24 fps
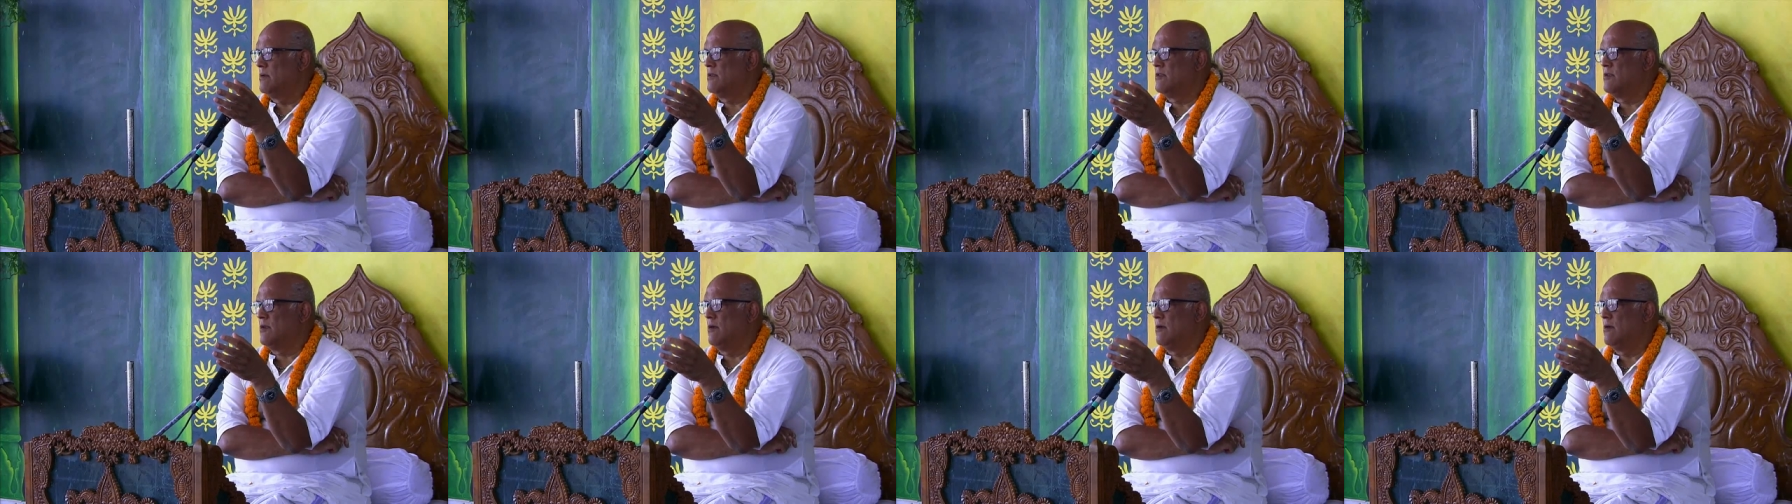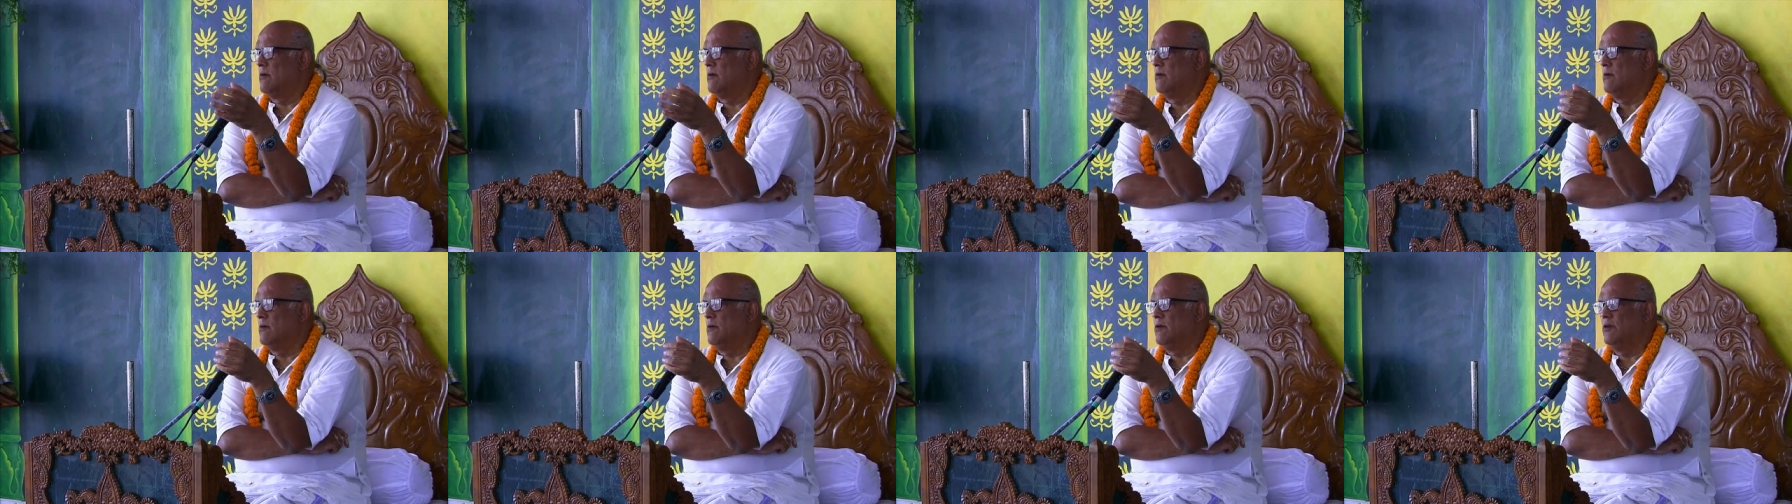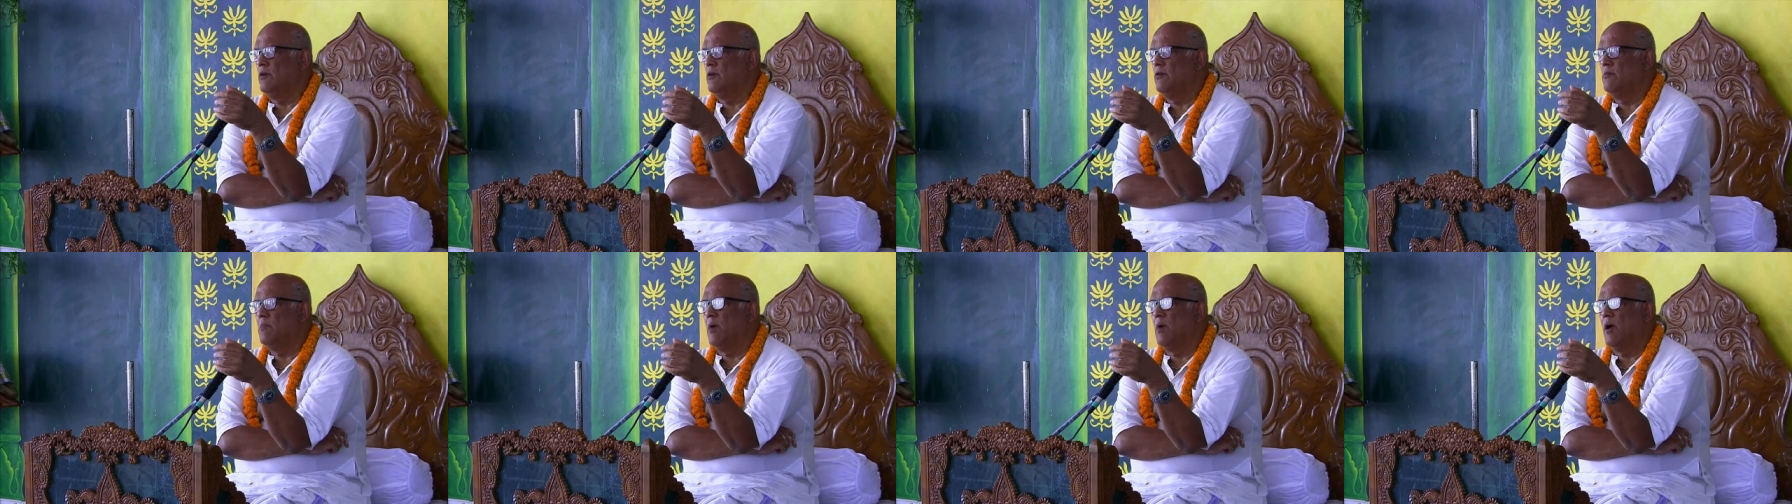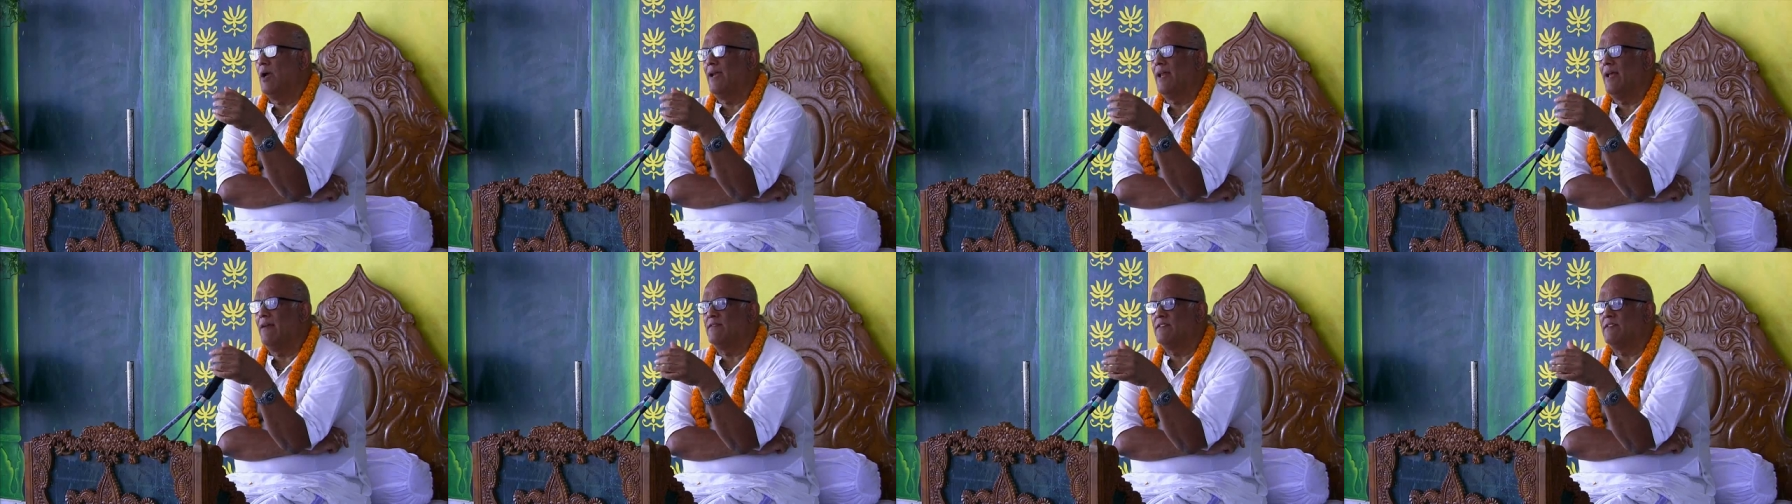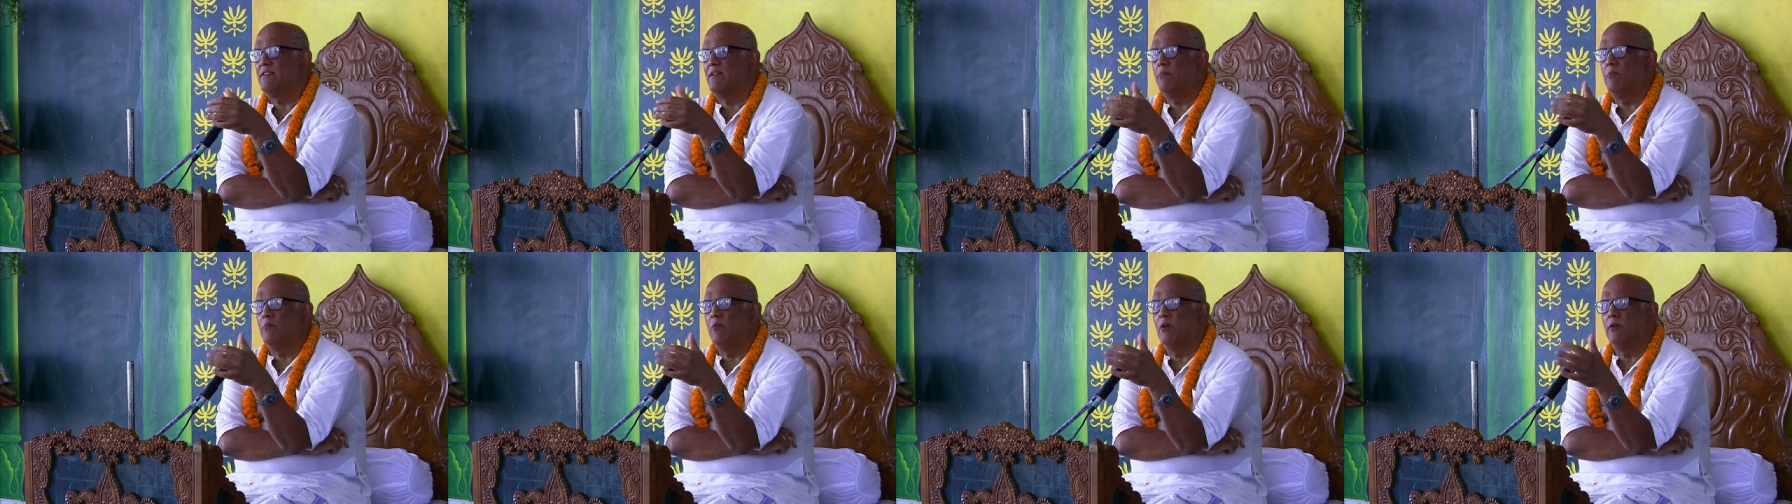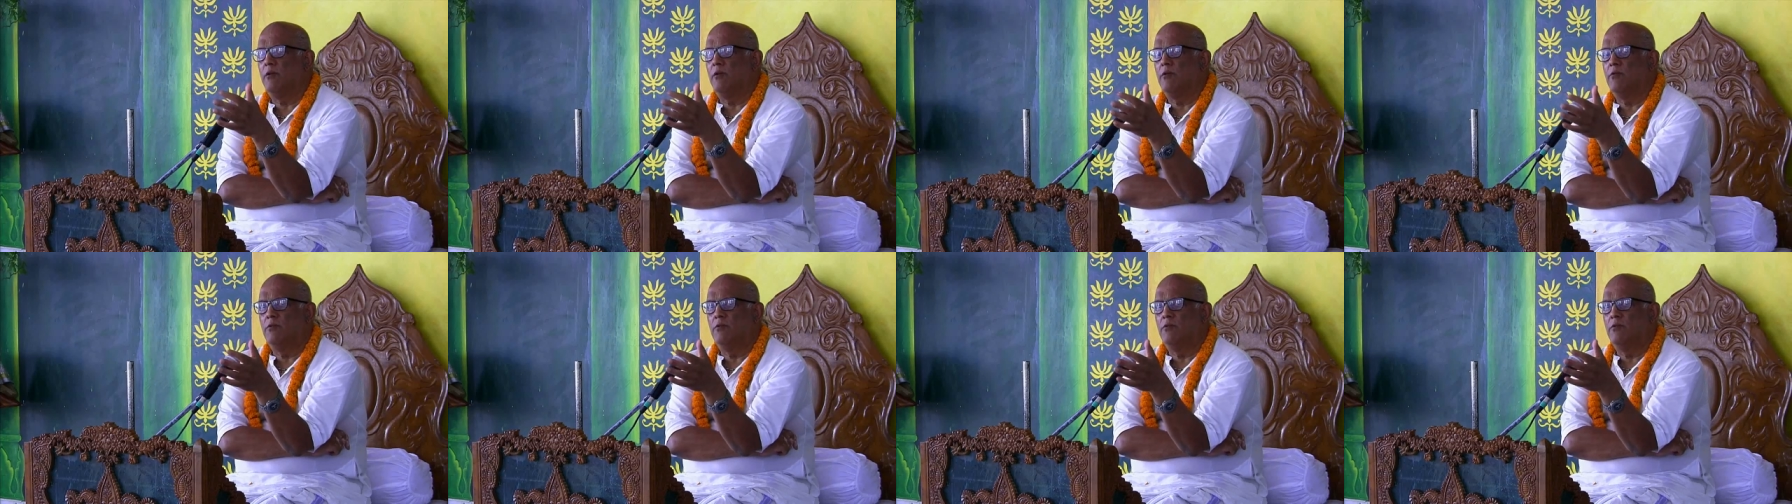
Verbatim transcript: So you might have someone